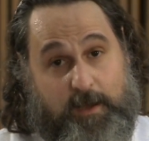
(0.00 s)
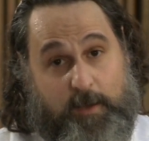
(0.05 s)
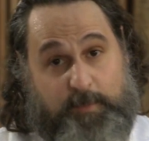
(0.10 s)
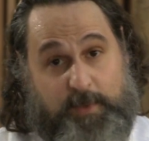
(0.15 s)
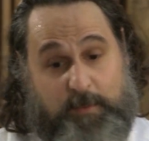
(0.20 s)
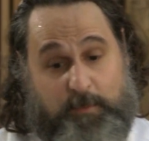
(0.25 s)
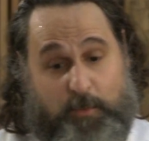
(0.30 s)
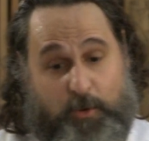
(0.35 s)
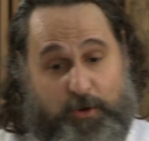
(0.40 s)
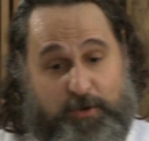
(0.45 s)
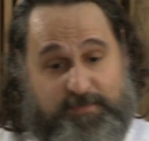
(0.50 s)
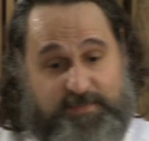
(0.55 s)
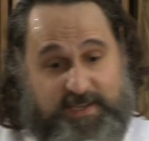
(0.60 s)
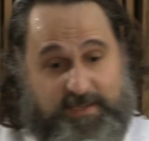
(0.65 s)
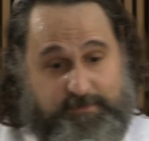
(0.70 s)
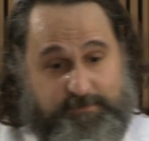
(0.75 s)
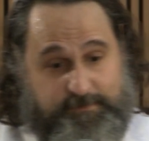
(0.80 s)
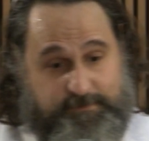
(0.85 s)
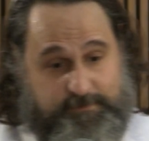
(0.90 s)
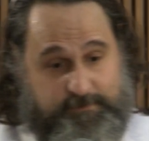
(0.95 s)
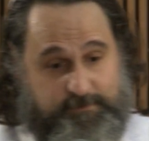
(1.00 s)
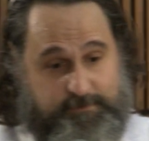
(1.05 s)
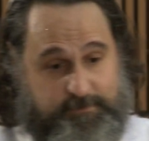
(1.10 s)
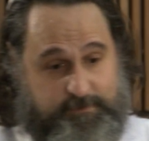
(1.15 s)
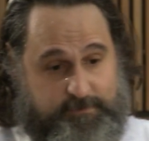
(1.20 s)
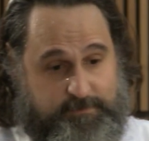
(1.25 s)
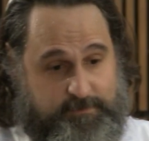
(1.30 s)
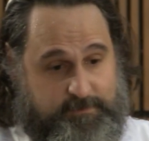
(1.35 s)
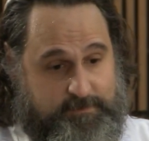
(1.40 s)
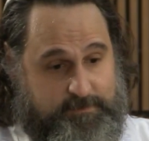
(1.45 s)
a bit more of it.
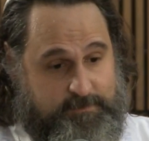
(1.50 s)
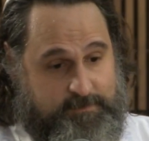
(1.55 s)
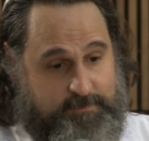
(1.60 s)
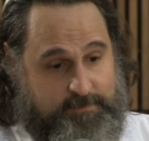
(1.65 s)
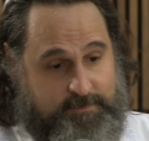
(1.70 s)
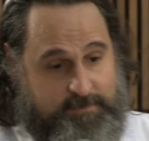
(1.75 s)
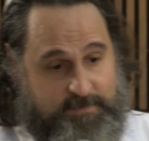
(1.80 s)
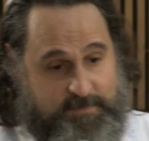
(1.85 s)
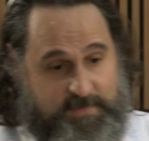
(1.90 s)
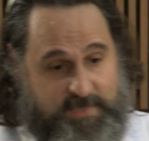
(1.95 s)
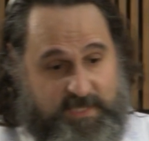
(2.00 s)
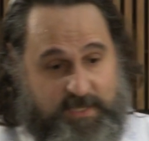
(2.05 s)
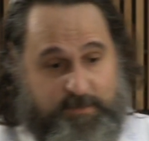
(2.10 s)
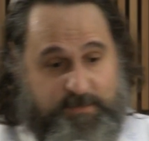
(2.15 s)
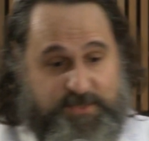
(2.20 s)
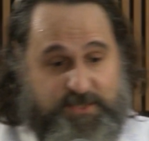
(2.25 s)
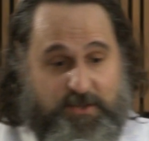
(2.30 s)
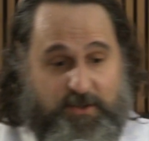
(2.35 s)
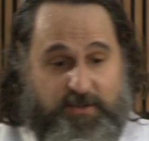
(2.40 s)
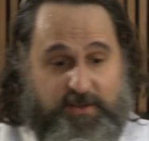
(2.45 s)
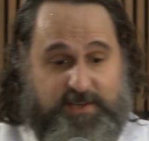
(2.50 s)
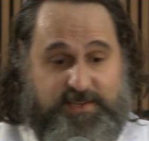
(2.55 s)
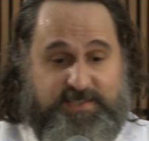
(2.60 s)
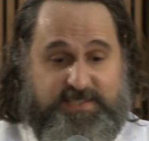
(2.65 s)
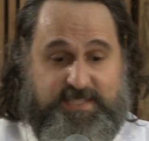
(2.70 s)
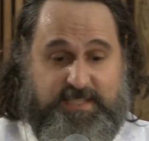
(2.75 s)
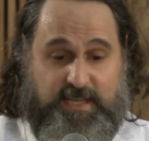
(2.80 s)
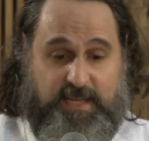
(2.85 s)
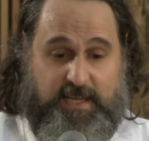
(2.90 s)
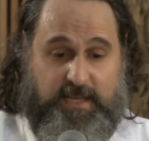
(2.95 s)
And I'm sorry to
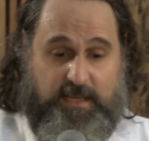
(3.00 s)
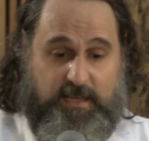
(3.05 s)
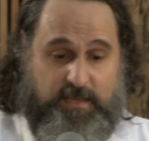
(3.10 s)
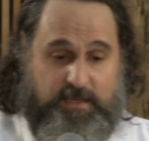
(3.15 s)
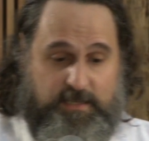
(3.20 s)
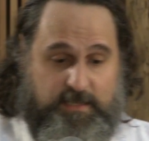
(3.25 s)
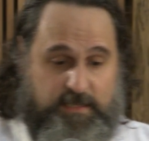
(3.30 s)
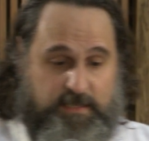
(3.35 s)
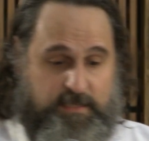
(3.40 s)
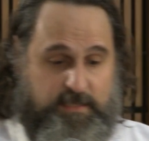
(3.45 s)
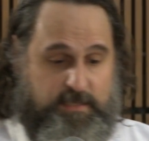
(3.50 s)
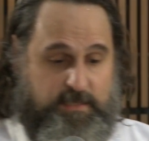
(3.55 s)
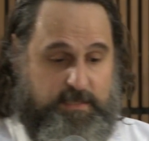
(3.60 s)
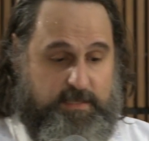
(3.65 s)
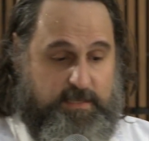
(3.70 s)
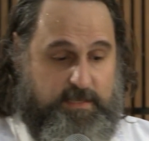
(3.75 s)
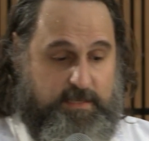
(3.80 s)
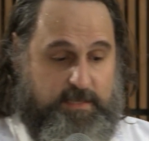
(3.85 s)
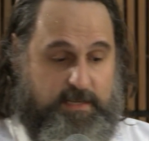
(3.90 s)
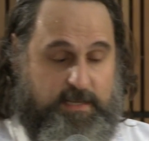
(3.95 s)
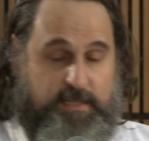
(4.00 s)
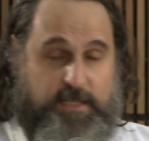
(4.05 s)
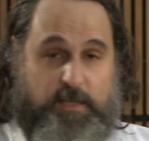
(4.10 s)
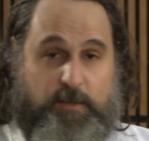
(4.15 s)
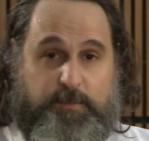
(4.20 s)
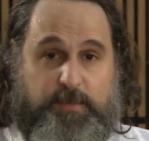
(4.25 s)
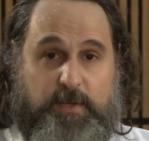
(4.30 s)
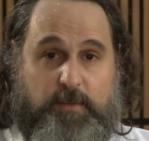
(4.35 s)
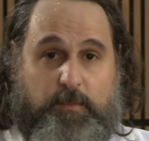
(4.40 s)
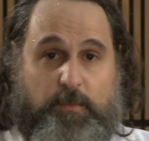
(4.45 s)
say, a
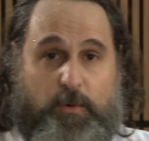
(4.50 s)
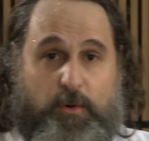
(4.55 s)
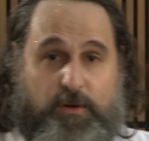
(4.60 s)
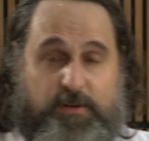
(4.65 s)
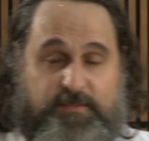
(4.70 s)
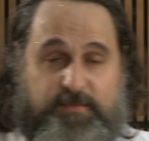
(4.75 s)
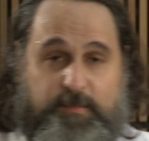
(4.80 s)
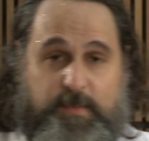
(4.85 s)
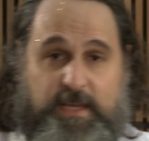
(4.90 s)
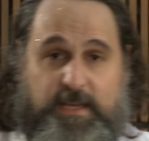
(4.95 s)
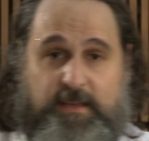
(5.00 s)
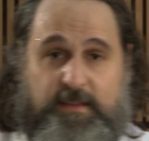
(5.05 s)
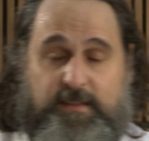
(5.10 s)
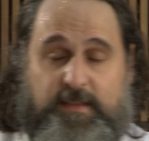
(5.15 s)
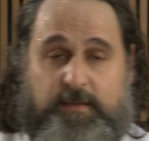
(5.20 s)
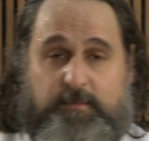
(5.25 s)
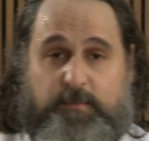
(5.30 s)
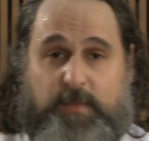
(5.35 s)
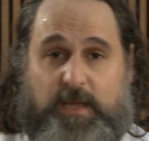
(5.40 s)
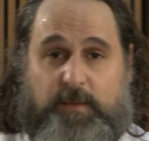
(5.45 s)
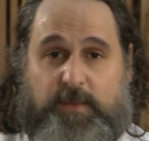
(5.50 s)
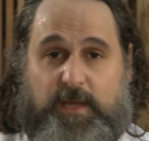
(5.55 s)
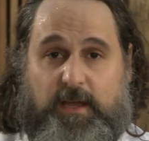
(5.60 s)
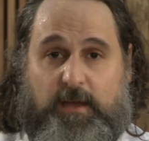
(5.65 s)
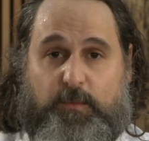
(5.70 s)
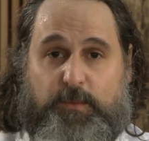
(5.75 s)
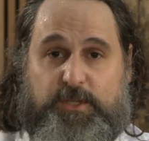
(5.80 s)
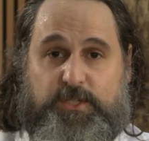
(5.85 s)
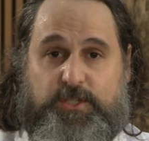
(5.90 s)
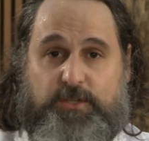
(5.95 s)
little bit more of me than maybe
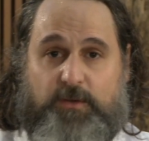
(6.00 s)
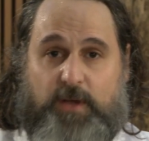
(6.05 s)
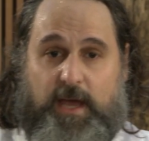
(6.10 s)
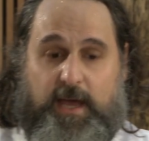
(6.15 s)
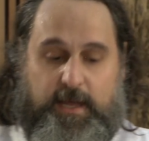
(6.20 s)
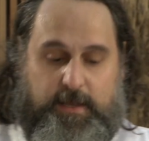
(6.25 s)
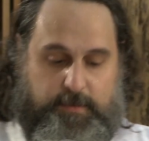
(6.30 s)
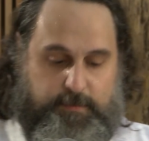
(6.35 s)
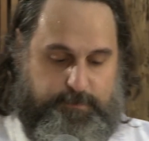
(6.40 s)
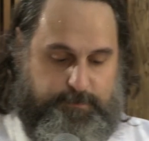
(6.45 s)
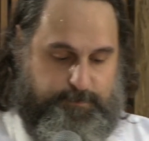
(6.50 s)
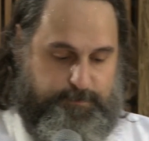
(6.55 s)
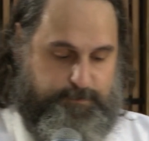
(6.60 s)
I wish you had.